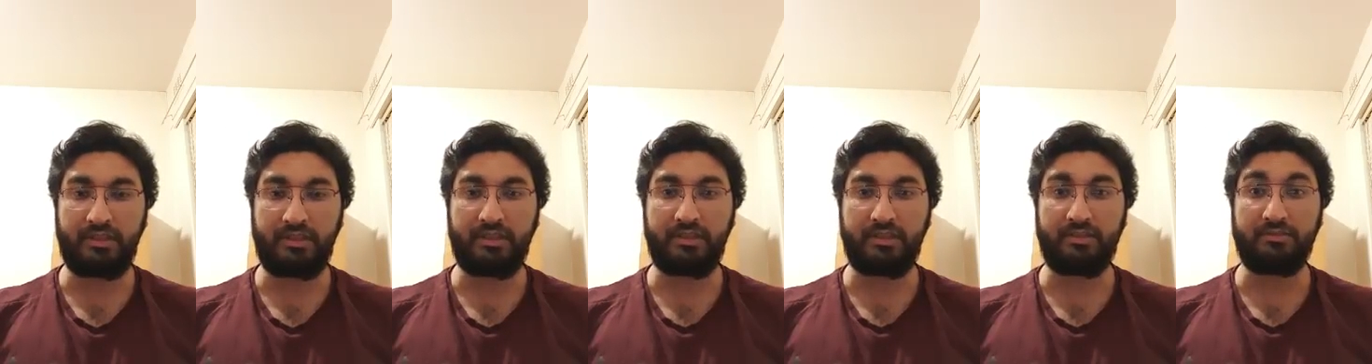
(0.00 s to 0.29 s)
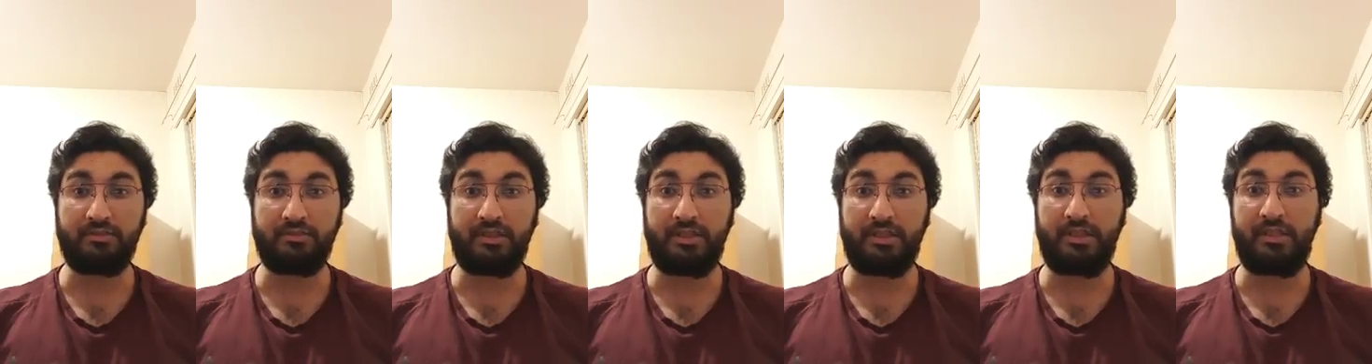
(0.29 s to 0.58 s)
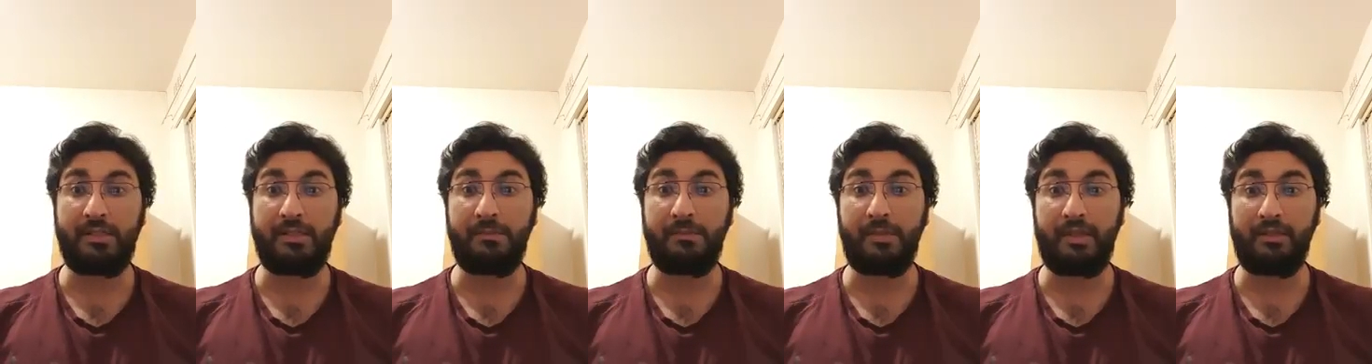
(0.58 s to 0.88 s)
Yeah,
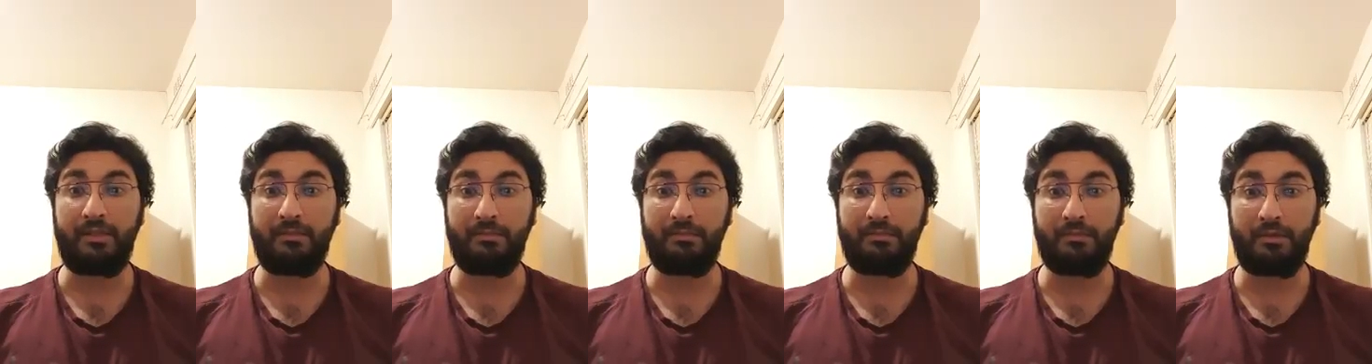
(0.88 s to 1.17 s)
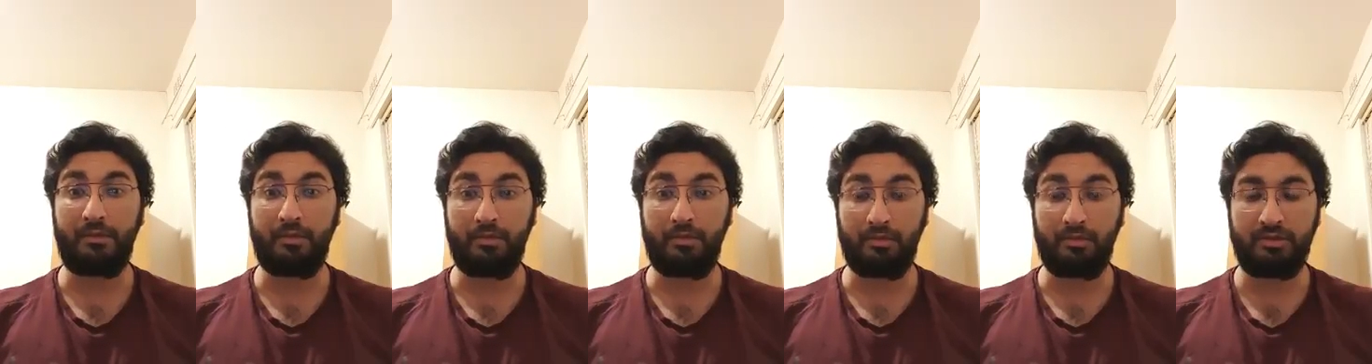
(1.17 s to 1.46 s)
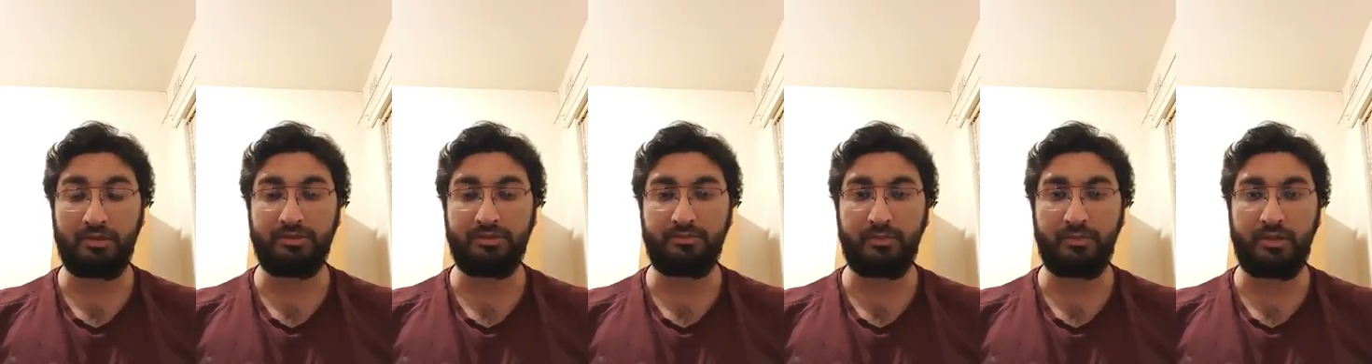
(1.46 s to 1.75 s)
they made all
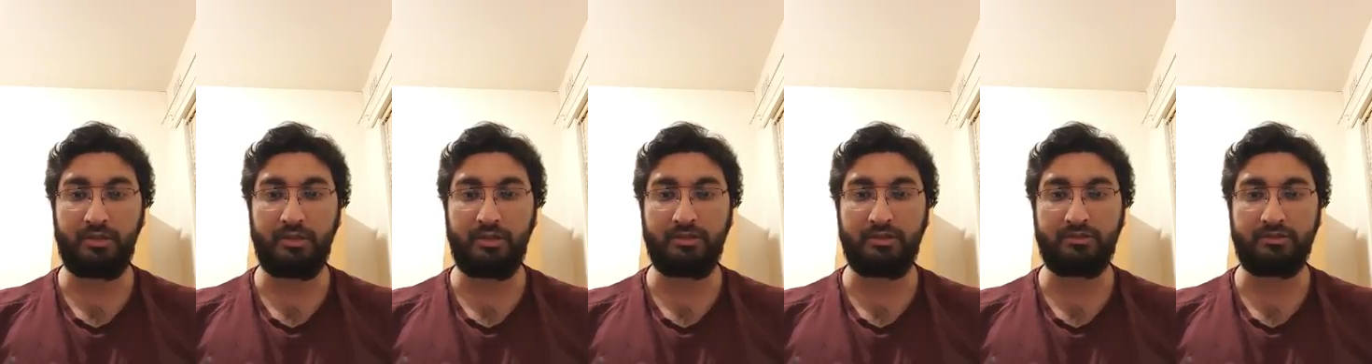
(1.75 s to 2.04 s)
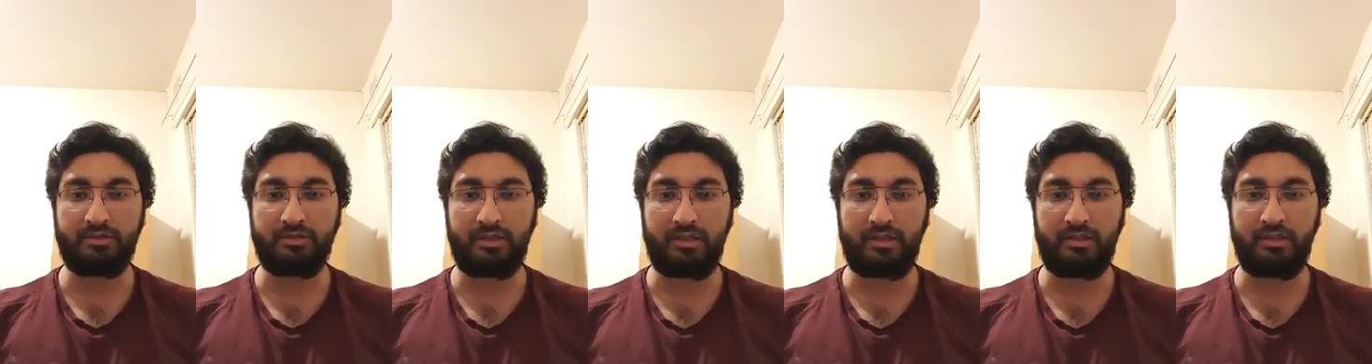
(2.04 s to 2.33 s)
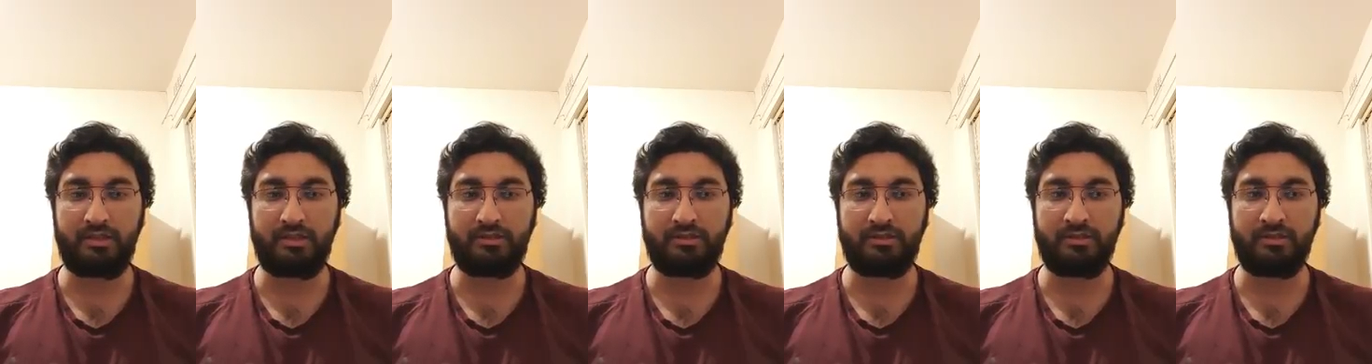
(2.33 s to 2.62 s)
these brilliant
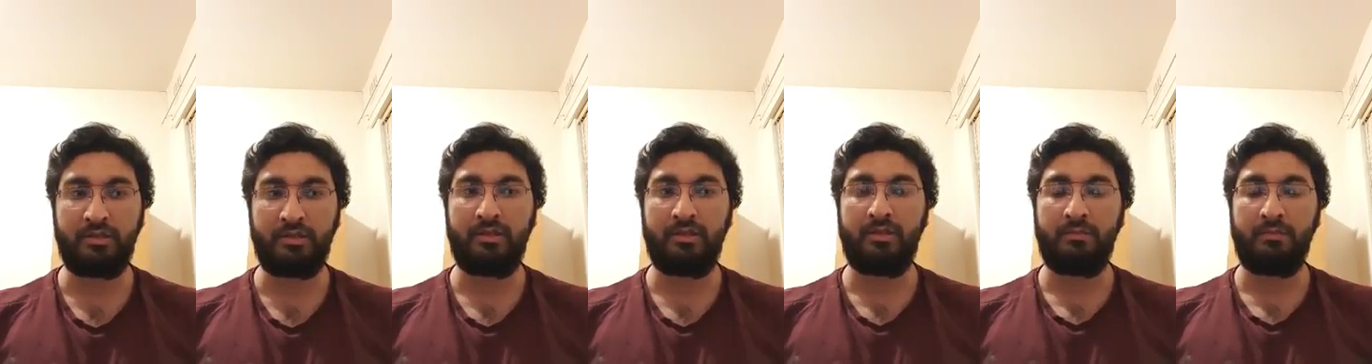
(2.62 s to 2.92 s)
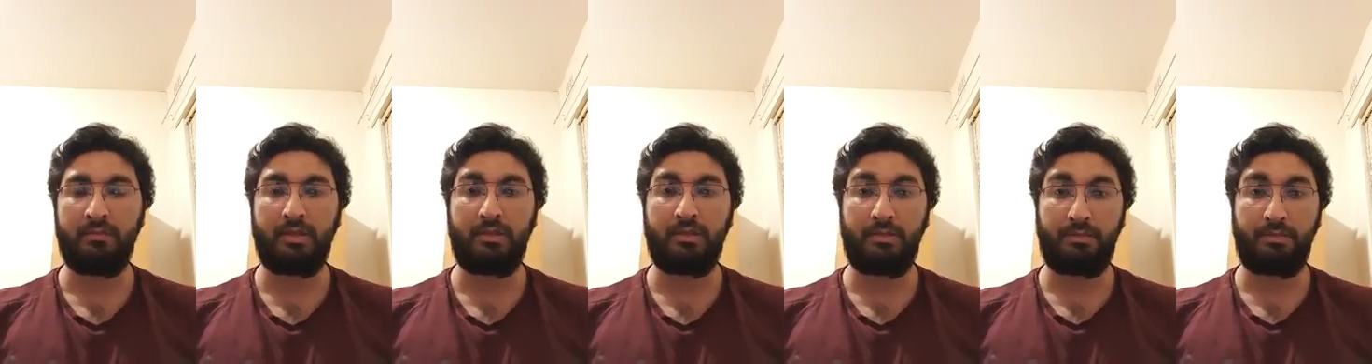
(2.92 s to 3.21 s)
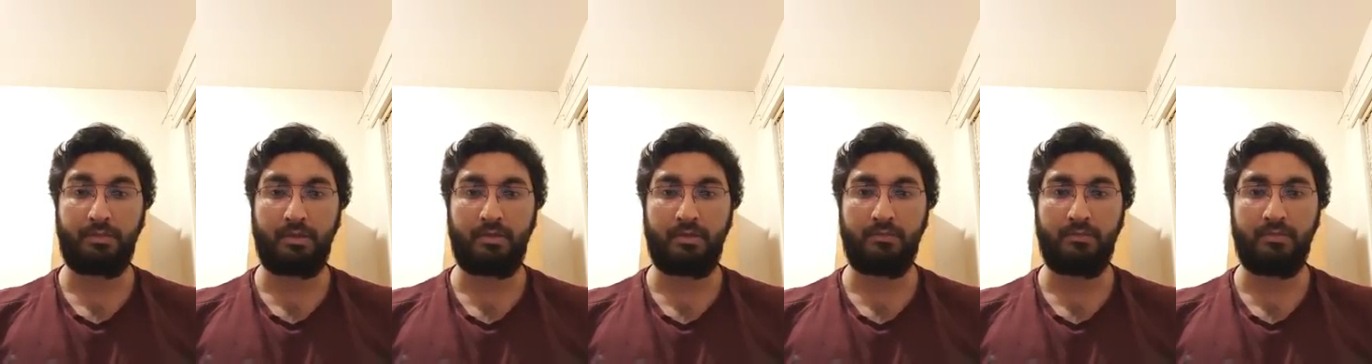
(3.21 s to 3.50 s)
signings, but the
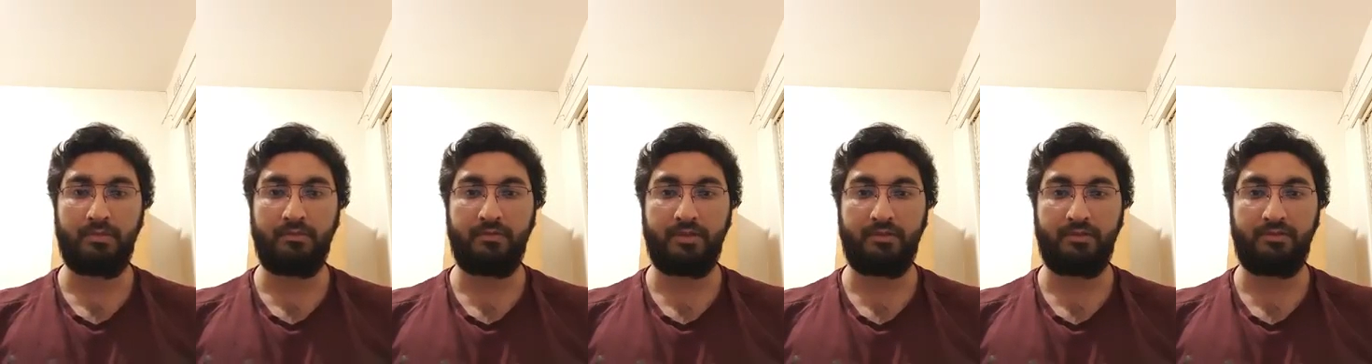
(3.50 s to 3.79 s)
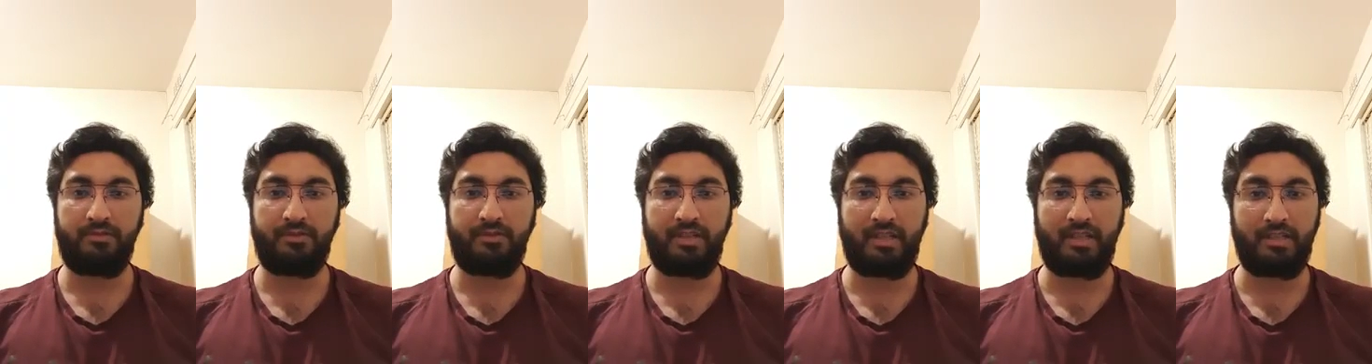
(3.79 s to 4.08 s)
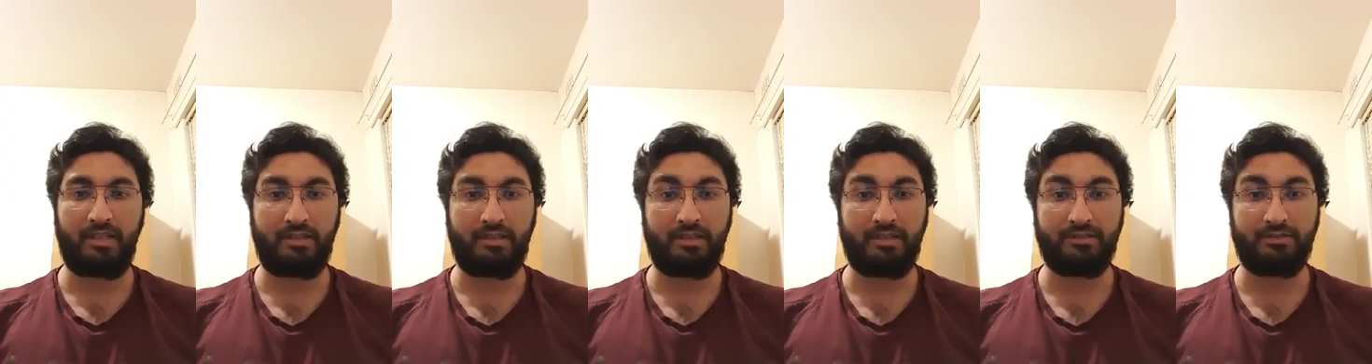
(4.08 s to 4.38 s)
problem with
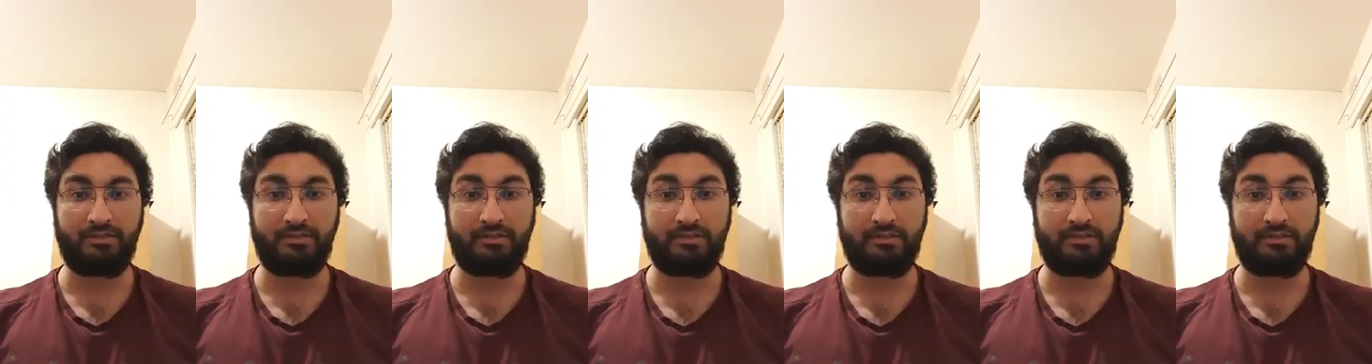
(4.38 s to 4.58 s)
Frank is